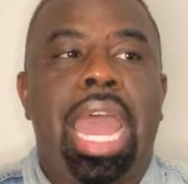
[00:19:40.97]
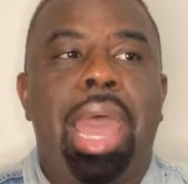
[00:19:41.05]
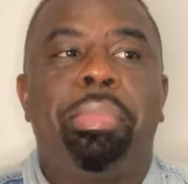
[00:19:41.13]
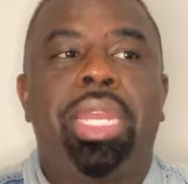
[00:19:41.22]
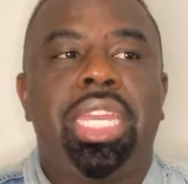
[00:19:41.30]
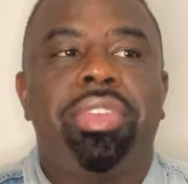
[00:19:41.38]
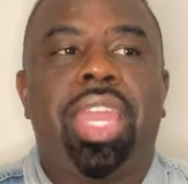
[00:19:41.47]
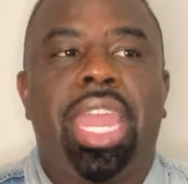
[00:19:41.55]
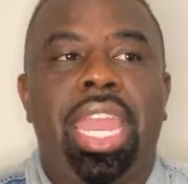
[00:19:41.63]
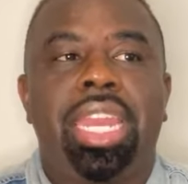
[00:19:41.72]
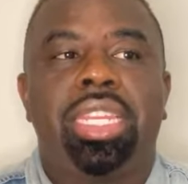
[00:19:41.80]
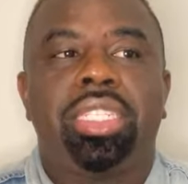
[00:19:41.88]
believe
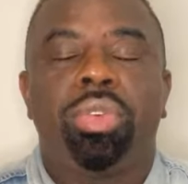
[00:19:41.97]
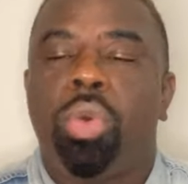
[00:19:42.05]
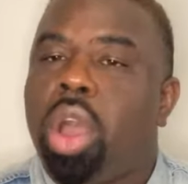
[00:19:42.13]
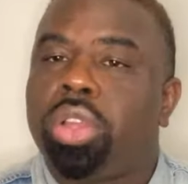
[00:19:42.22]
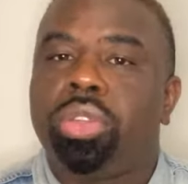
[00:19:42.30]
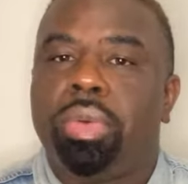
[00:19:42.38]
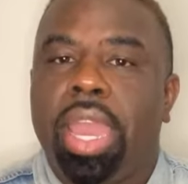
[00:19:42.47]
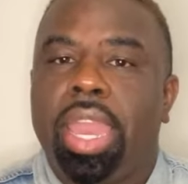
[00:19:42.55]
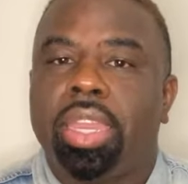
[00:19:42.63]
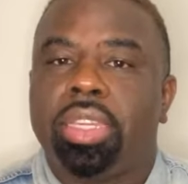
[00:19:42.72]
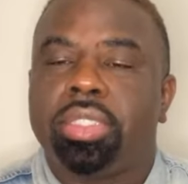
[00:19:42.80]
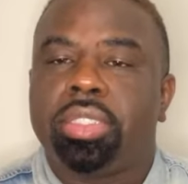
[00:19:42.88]
Candiace walked
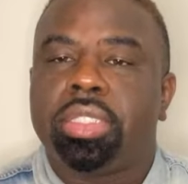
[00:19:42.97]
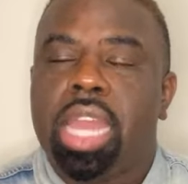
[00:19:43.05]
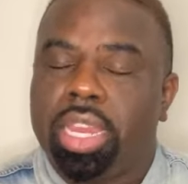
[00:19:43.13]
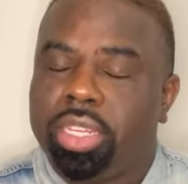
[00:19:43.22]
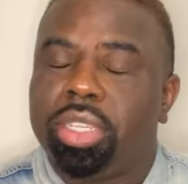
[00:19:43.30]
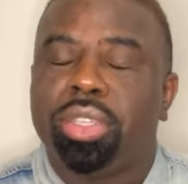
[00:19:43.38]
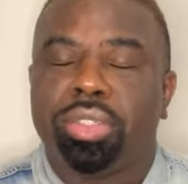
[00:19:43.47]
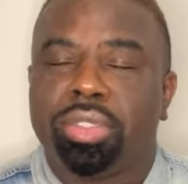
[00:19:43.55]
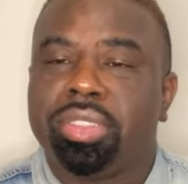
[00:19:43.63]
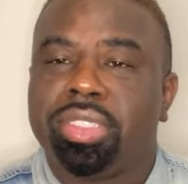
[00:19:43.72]
away. I do.